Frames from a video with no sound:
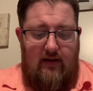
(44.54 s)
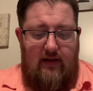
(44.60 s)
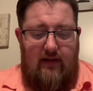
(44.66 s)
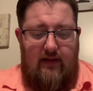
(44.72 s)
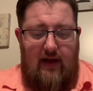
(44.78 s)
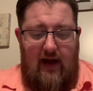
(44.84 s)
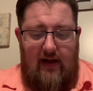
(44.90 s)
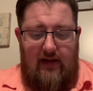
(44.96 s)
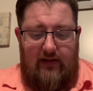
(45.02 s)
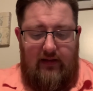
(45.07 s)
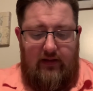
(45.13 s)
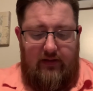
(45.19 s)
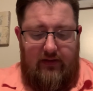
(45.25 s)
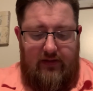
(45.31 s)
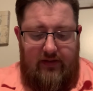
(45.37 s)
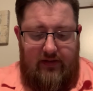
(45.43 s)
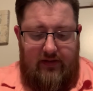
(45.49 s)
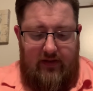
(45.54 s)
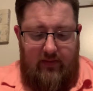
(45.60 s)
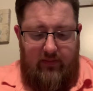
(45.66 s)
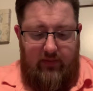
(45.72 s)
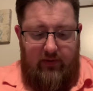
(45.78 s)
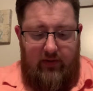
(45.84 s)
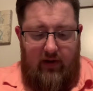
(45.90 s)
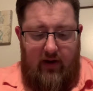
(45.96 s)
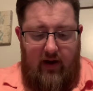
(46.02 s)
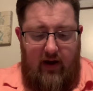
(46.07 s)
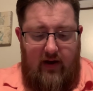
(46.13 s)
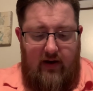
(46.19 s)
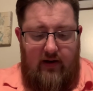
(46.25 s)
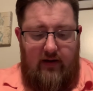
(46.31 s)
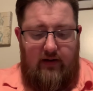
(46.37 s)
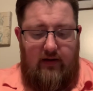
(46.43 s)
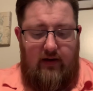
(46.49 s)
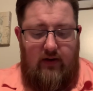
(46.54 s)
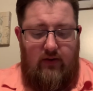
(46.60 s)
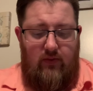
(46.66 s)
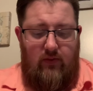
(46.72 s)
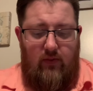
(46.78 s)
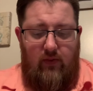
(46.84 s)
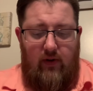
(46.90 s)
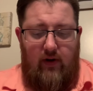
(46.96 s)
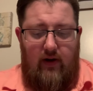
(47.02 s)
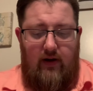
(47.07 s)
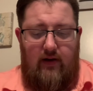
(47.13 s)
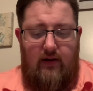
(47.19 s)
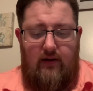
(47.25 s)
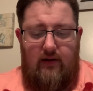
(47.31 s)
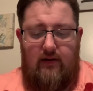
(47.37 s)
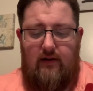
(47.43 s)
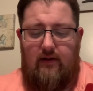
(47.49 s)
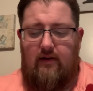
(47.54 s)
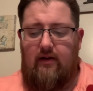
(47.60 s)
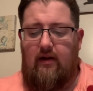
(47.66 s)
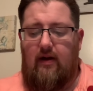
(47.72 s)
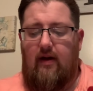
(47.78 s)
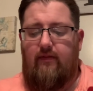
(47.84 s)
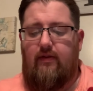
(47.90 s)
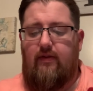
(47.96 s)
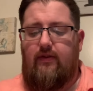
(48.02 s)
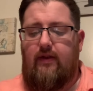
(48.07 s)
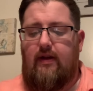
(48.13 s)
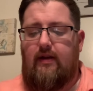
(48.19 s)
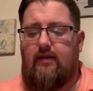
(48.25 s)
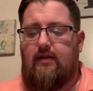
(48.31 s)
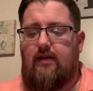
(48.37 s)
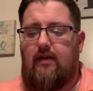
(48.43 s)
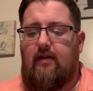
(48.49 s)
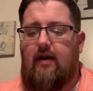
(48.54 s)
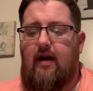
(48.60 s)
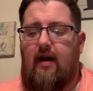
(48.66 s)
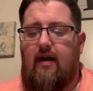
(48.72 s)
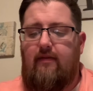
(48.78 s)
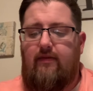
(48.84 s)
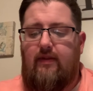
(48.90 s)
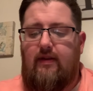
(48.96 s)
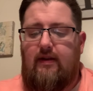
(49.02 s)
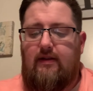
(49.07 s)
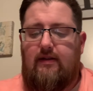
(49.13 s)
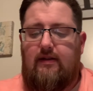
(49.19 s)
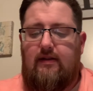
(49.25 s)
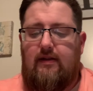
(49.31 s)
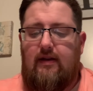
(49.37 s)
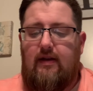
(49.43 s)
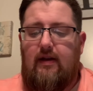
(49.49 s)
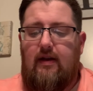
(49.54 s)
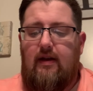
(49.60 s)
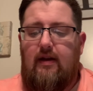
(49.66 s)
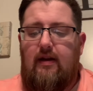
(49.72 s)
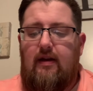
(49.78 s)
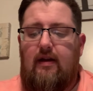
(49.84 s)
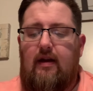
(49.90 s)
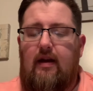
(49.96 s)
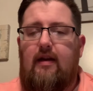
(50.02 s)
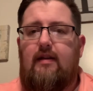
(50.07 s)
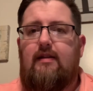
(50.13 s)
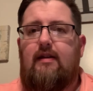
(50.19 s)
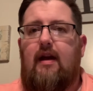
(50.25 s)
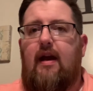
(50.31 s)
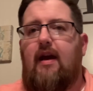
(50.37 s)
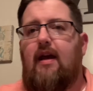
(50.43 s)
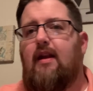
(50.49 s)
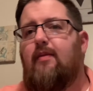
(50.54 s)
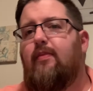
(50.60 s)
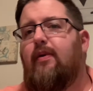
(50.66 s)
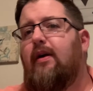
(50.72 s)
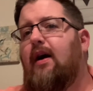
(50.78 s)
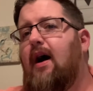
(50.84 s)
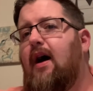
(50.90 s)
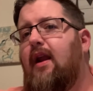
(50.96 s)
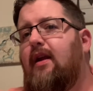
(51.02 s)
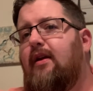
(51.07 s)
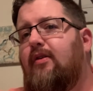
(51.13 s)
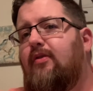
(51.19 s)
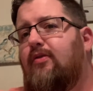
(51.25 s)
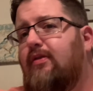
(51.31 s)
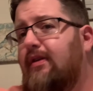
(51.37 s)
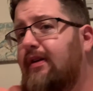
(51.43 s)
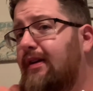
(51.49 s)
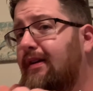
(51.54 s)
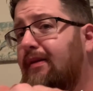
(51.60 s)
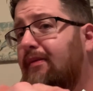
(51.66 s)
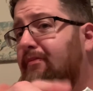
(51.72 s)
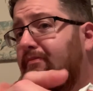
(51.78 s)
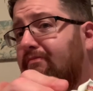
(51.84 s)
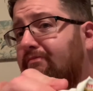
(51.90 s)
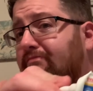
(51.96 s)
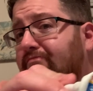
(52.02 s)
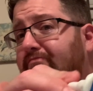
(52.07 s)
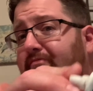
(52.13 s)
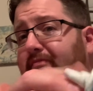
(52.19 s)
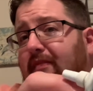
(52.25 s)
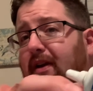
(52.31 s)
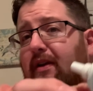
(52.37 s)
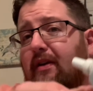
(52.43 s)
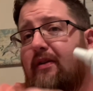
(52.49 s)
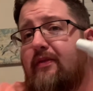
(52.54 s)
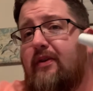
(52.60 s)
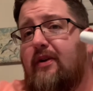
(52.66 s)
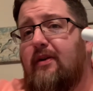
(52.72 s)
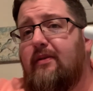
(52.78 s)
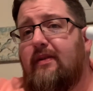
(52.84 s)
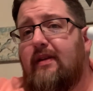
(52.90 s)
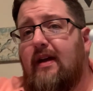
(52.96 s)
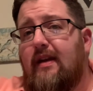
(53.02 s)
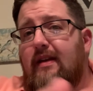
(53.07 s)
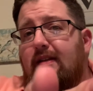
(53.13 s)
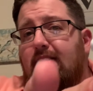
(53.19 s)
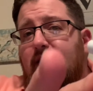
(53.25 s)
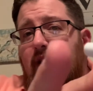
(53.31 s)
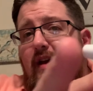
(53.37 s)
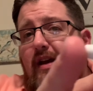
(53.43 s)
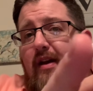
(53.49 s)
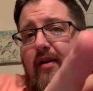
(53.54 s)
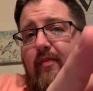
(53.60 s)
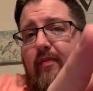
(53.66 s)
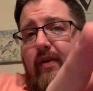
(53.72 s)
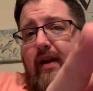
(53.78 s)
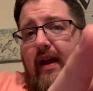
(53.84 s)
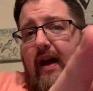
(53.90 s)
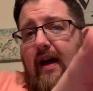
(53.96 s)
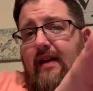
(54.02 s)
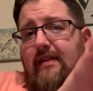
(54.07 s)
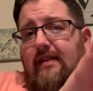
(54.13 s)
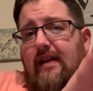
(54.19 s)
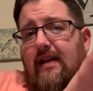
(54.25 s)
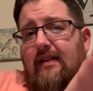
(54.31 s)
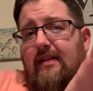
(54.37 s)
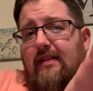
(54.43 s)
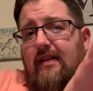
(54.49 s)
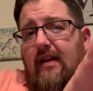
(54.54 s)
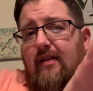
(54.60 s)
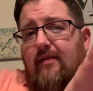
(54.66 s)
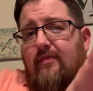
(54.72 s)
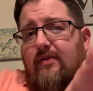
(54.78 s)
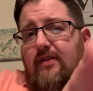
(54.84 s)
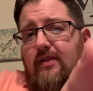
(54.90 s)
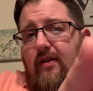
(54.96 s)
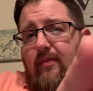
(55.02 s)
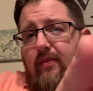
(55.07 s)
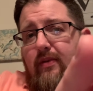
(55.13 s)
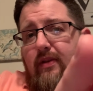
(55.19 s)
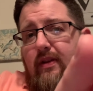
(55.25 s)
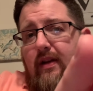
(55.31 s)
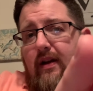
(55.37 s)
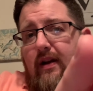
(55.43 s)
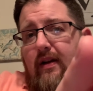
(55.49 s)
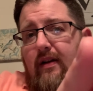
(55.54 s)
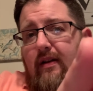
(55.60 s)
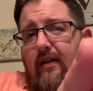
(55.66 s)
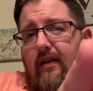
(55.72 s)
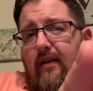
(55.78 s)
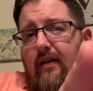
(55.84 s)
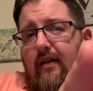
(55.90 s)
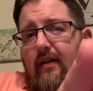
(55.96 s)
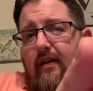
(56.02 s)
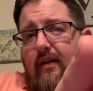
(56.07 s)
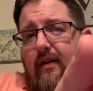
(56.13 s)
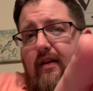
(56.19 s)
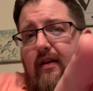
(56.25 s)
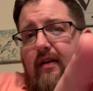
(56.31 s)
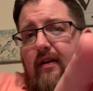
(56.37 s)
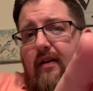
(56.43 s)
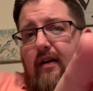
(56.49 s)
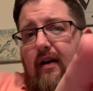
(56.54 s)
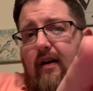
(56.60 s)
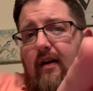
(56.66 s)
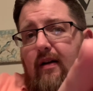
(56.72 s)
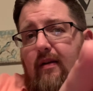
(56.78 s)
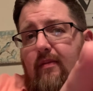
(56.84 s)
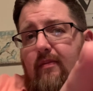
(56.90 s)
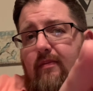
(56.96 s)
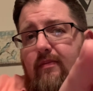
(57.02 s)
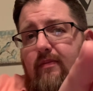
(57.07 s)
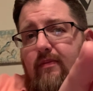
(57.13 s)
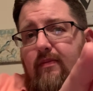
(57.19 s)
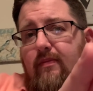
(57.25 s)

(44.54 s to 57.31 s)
that little symbol on it in one of the things here. I have this is an antibiotic cream. I don't know if you know what that is, but it has that same symbol there. Um,